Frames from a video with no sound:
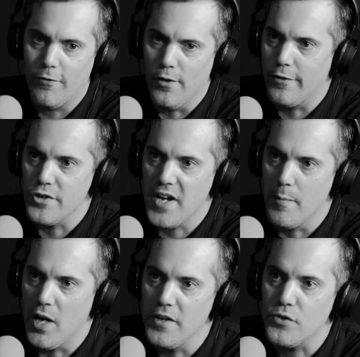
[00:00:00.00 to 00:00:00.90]
for the first
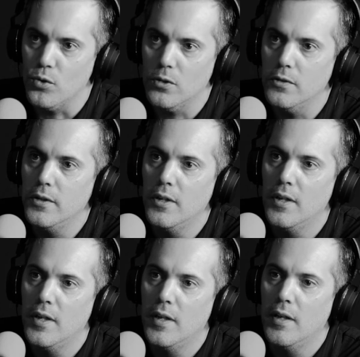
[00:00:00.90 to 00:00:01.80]
time in high school.
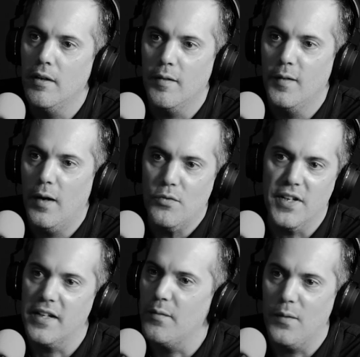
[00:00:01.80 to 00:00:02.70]
I
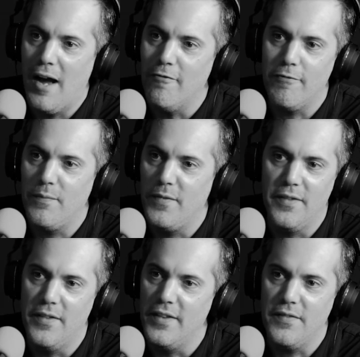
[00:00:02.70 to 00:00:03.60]
was like,
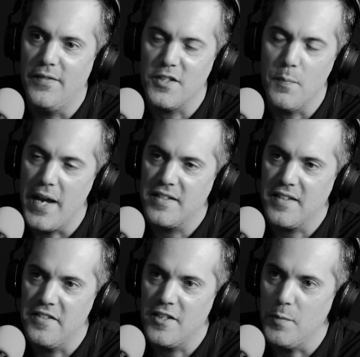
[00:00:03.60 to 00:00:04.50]
this makes
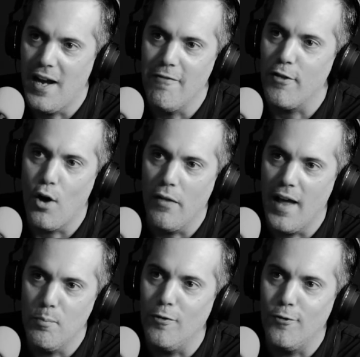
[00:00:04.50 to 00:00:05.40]
sense to me. I've thought
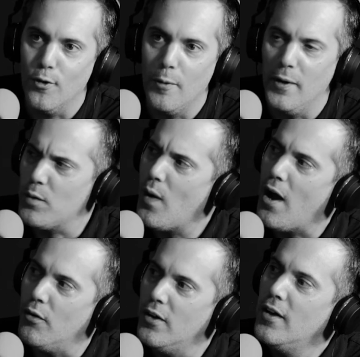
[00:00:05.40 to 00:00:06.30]
that before. I'm like,
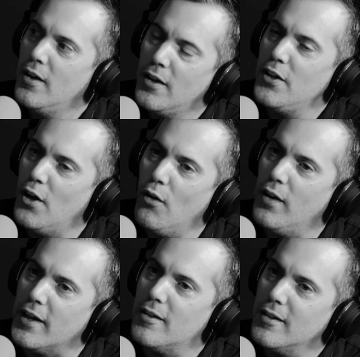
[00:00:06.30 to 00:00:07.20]
wow,
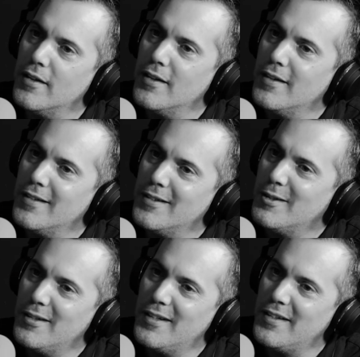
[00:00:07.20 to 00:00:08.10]
like
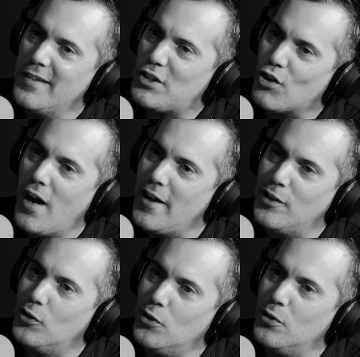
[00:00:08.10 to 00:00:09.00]
a
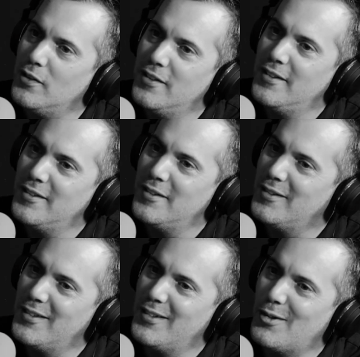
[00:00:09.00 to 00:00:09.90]
triangle.
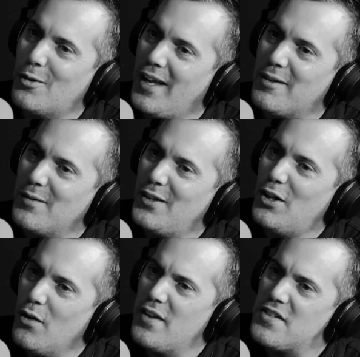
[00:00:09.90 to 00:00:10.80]
Or like,
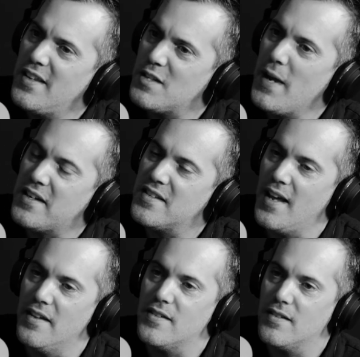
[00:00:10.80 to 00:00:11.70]
or this makes
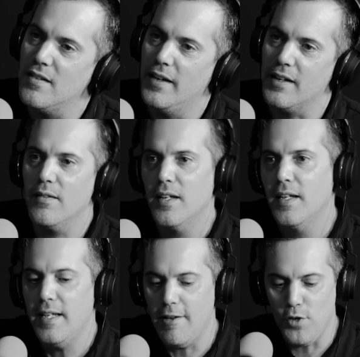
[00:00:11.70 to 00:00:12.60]
sense. Like,
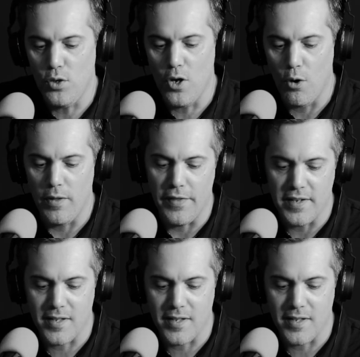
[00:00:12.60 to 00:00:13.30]
if you know that